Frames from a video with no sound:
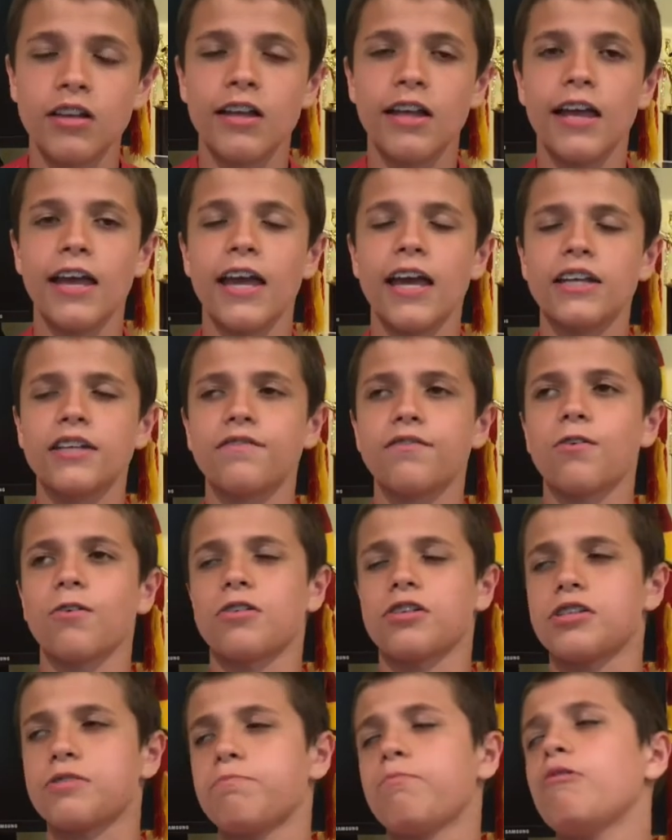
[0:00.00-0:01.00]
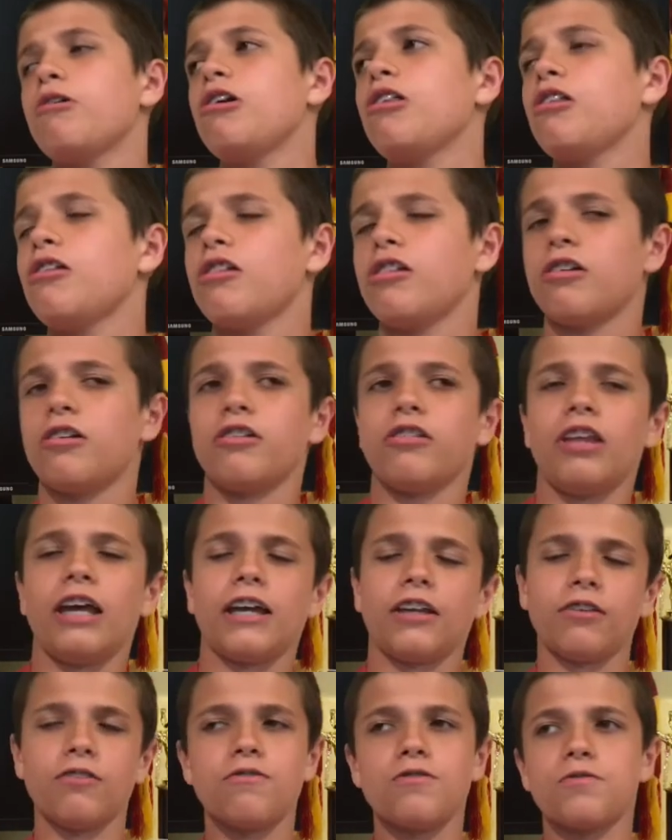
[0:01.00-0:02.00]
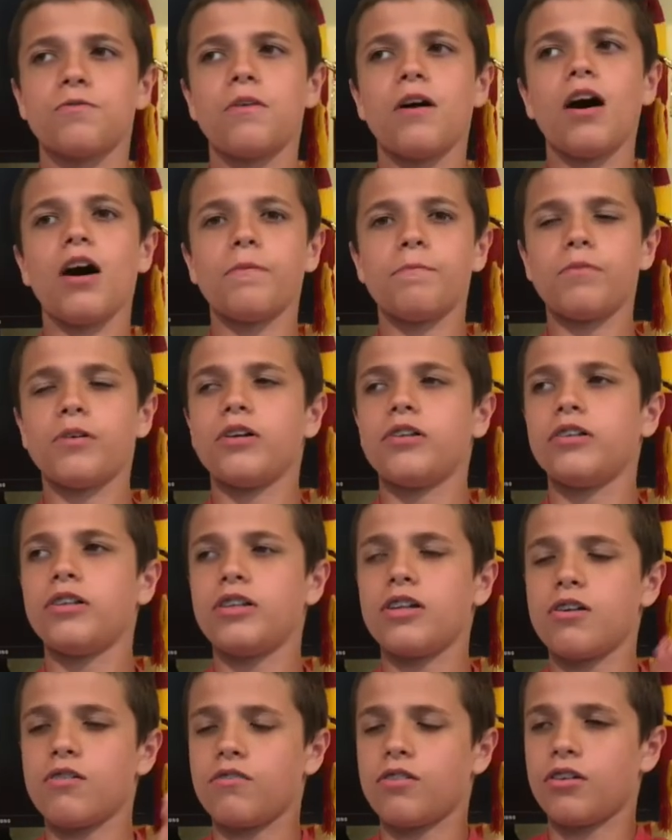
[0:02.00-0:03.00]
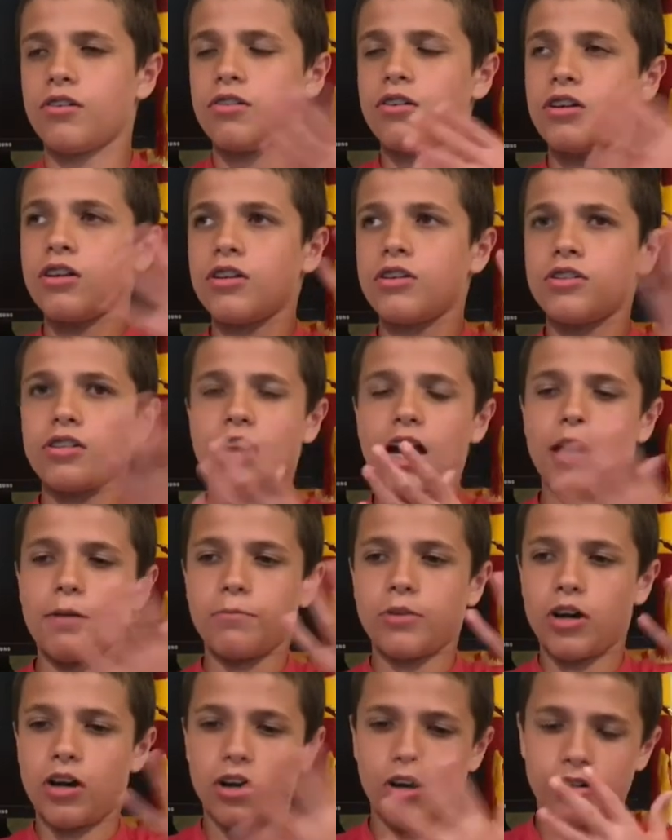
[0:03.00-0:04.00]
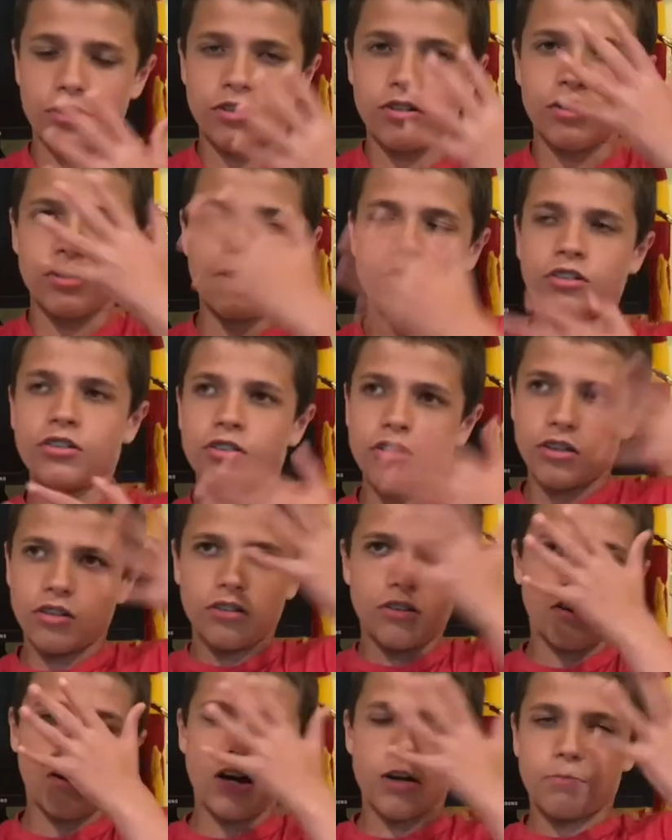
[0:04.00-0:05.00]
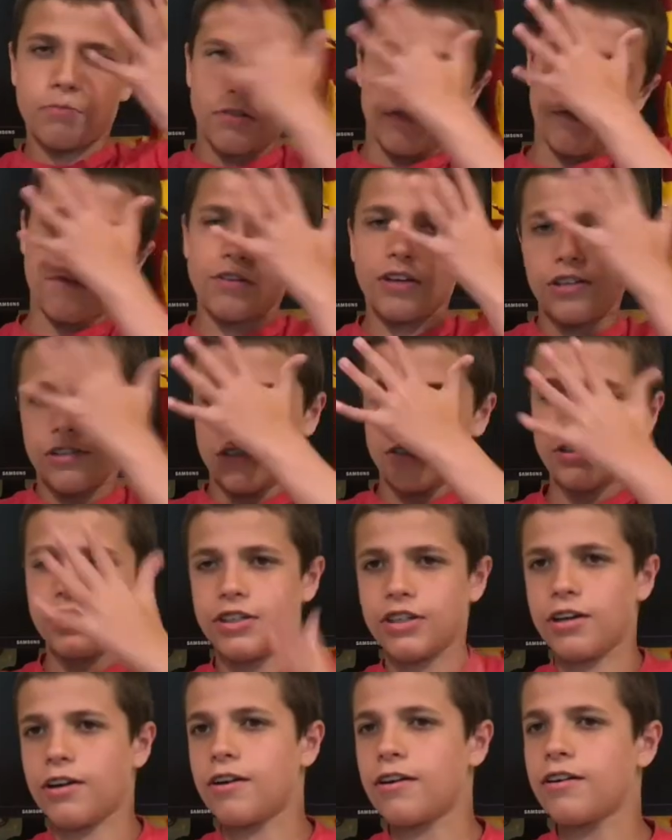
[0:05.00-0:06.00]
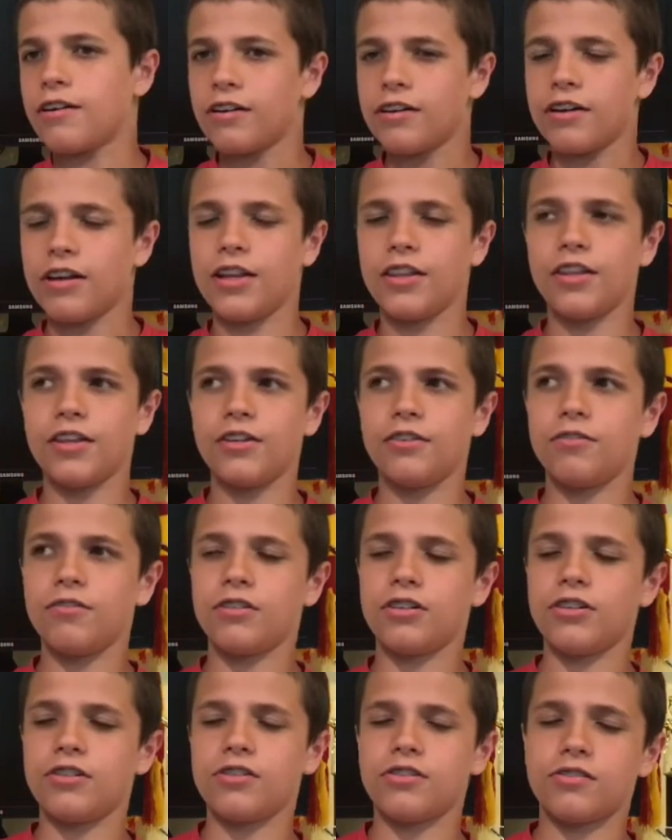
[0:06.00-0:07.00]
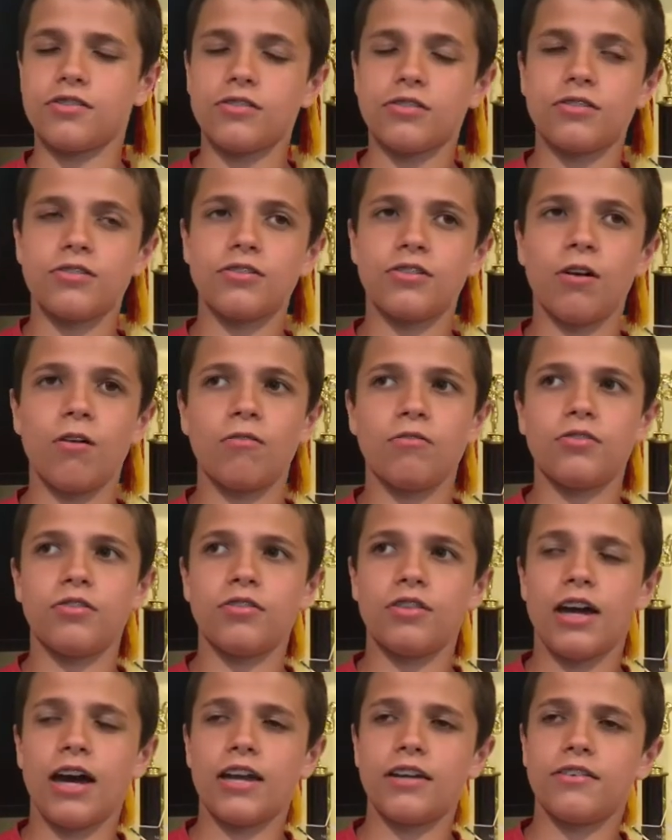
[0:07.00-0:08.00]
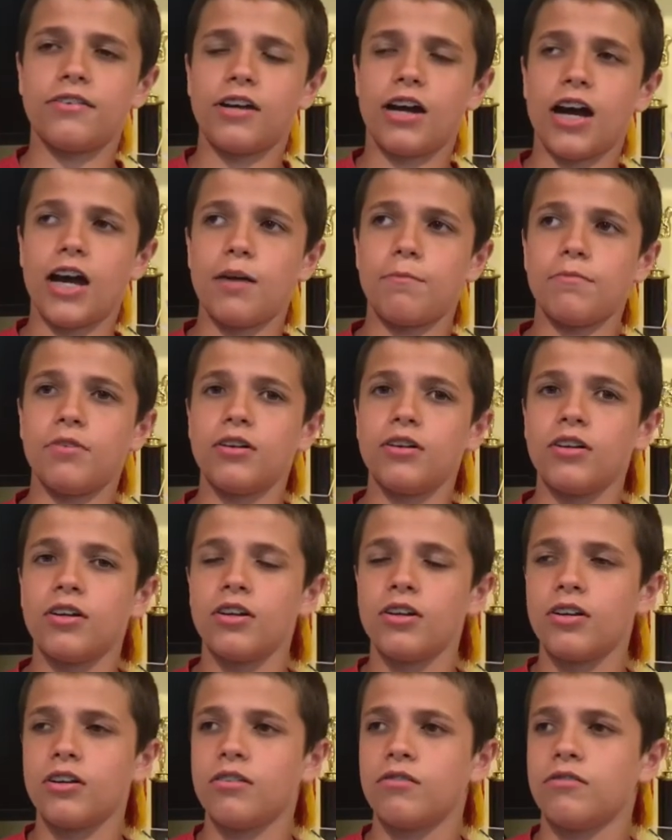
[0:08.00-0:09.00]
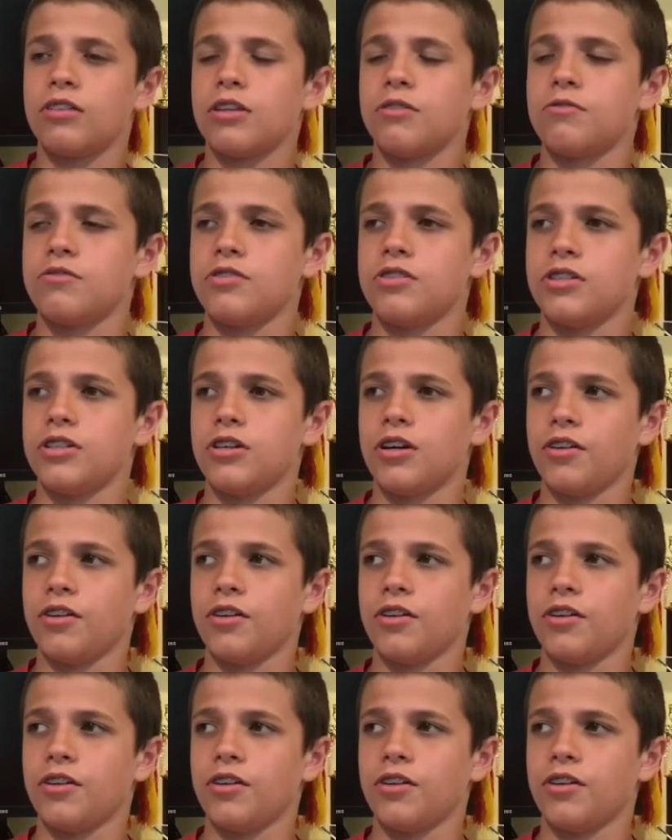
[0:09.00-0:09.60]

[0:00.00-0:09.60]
And of course, spoiler alert, like usual, I'll put, the time card on my face here, and then you can just go to that time that you see on